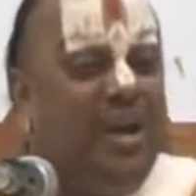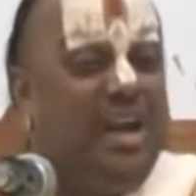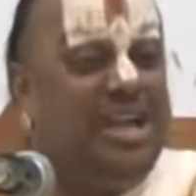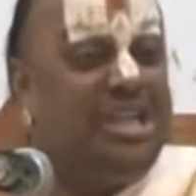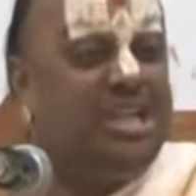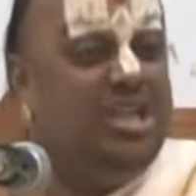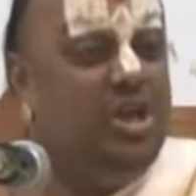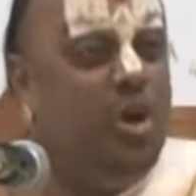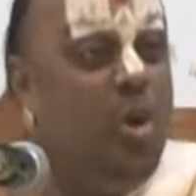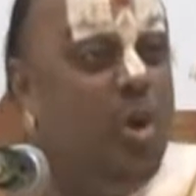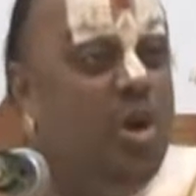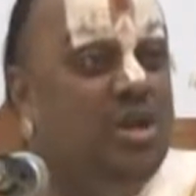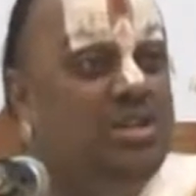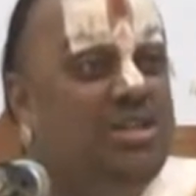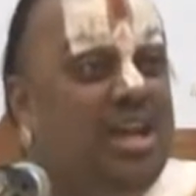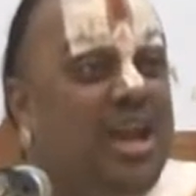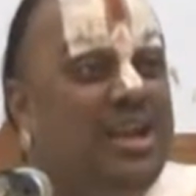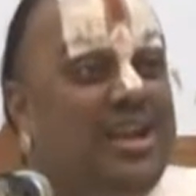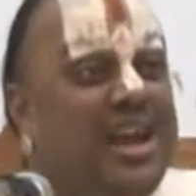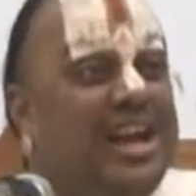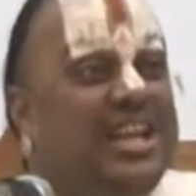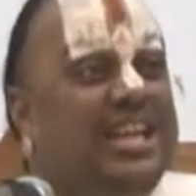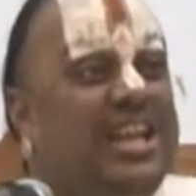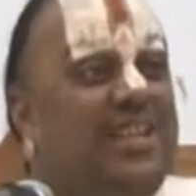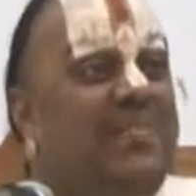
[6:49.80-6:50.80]
but fresh loans
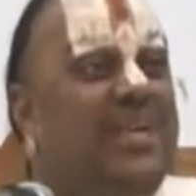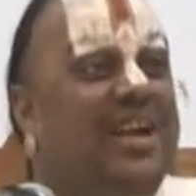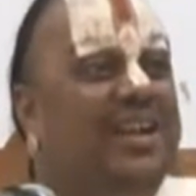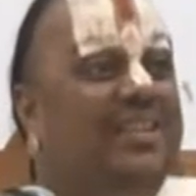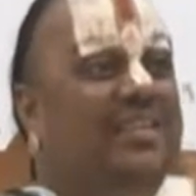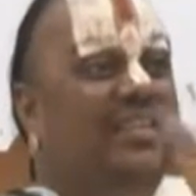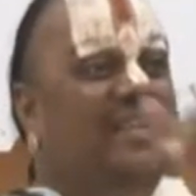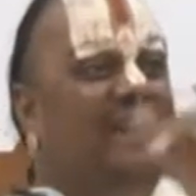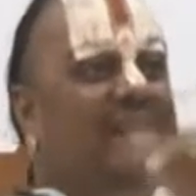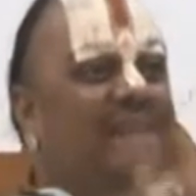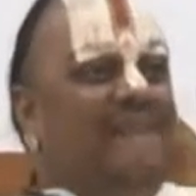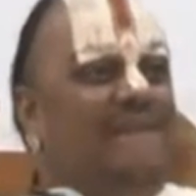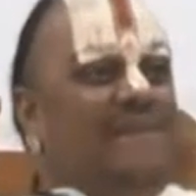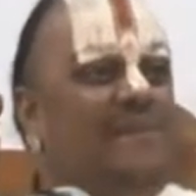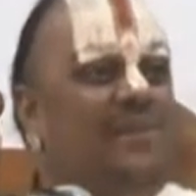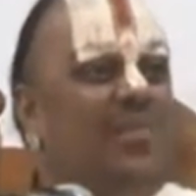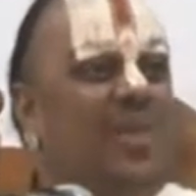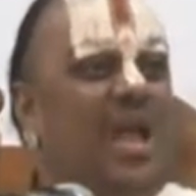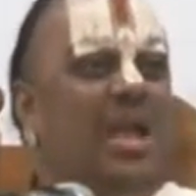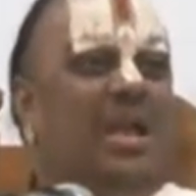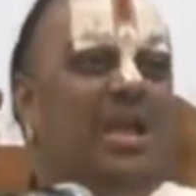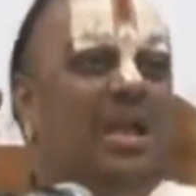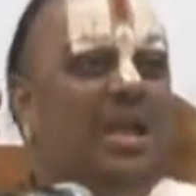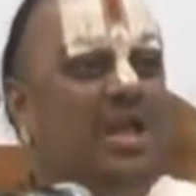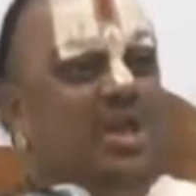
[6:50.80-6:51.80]
are not given.
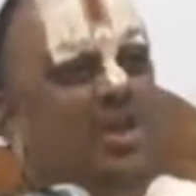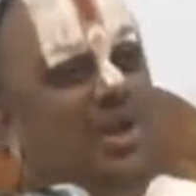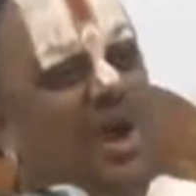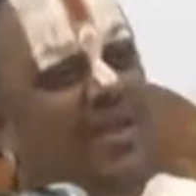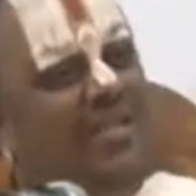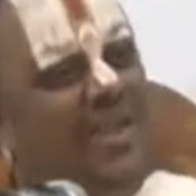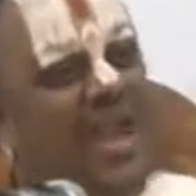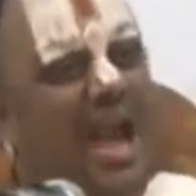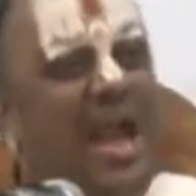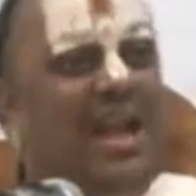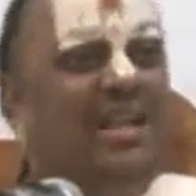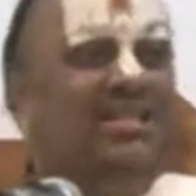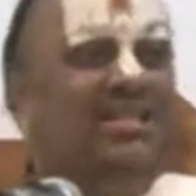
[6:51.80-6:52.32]
You